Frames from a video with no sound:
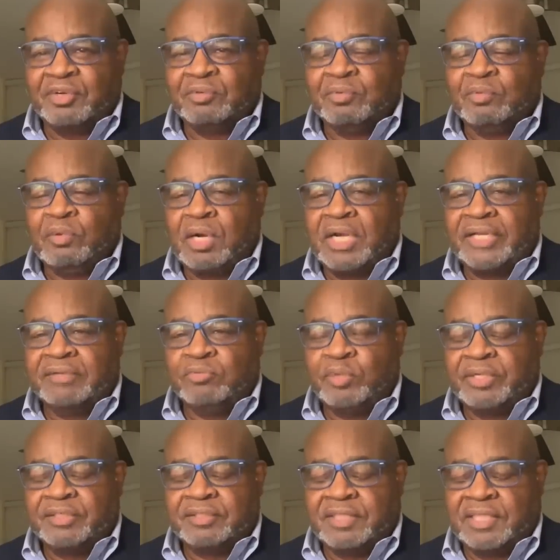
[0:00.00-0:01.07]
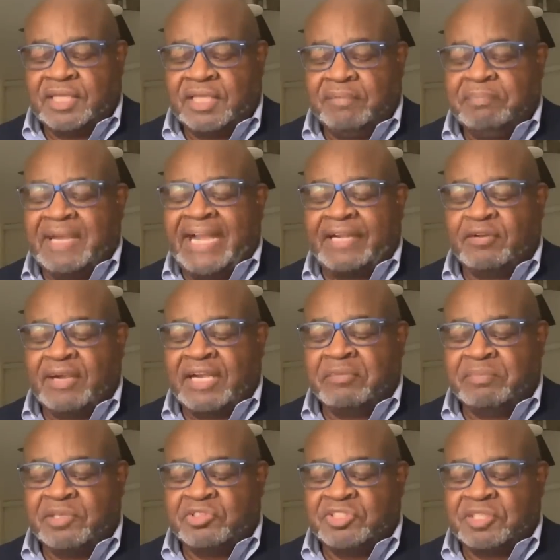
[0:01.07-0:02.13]
One with the background
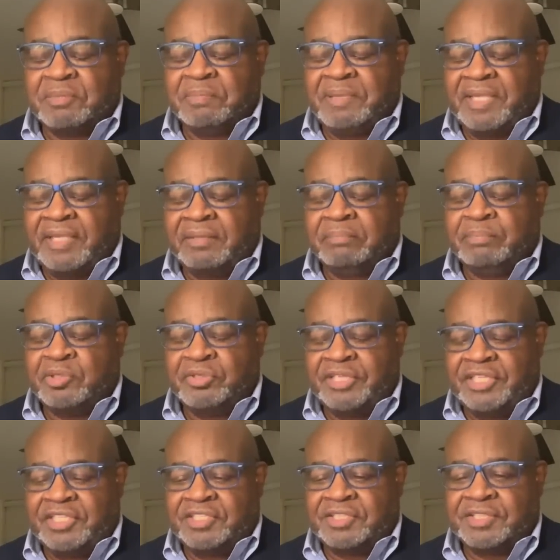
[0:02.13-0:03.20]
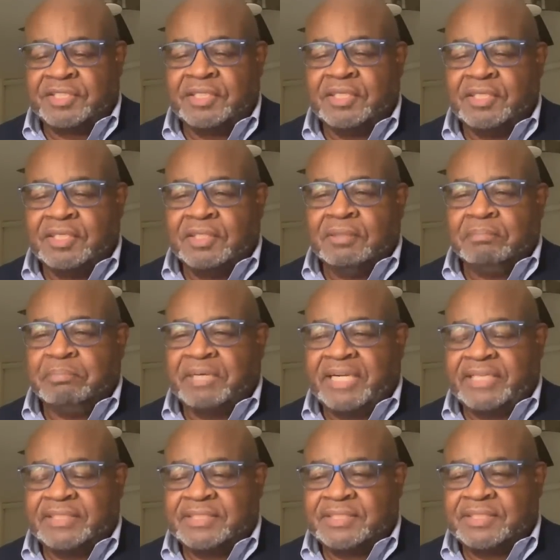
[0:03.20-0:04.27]
music being booties,
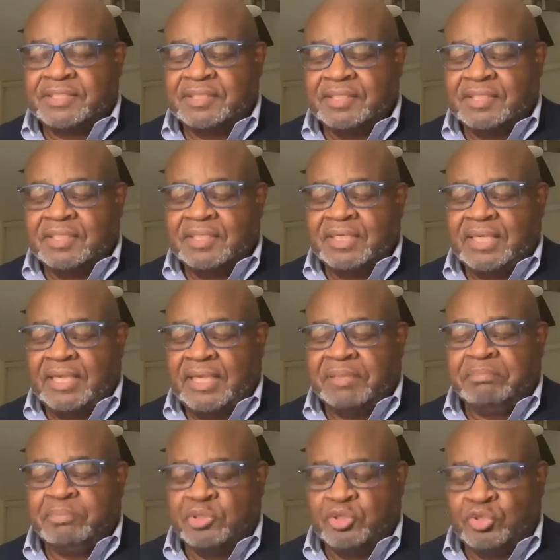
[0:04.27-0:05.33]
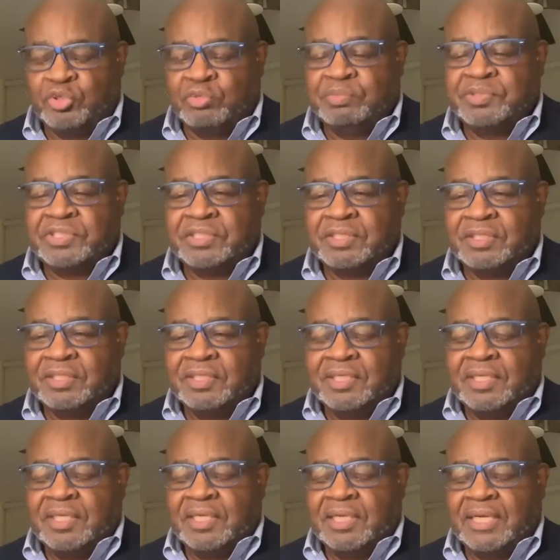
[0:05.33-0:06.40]
butts, and boobs,
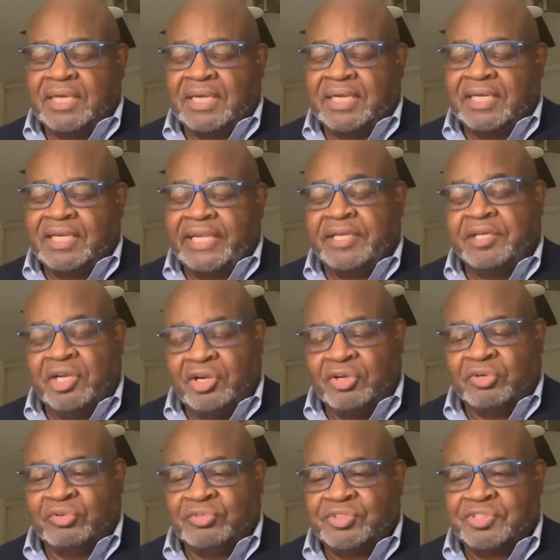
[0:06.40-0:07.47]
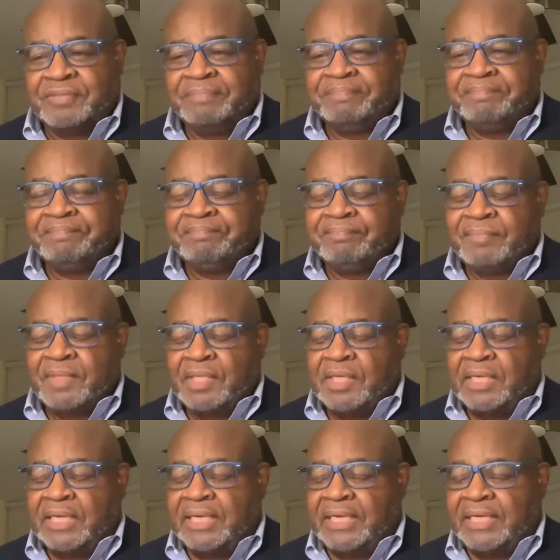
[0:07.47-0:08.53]
uh, and hoes.
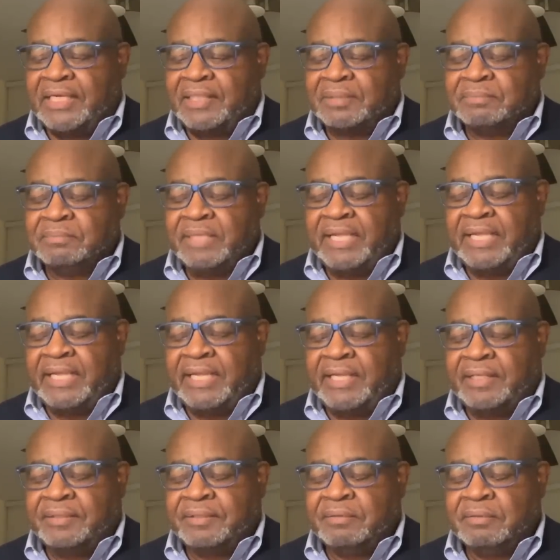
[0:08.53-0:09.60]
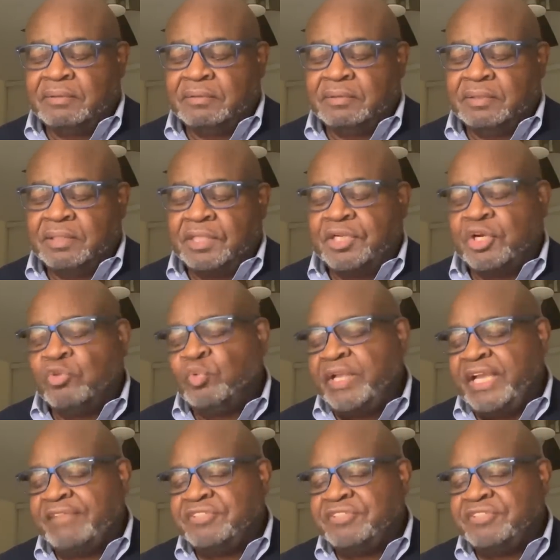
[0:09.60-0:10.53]
Um, and you know, we have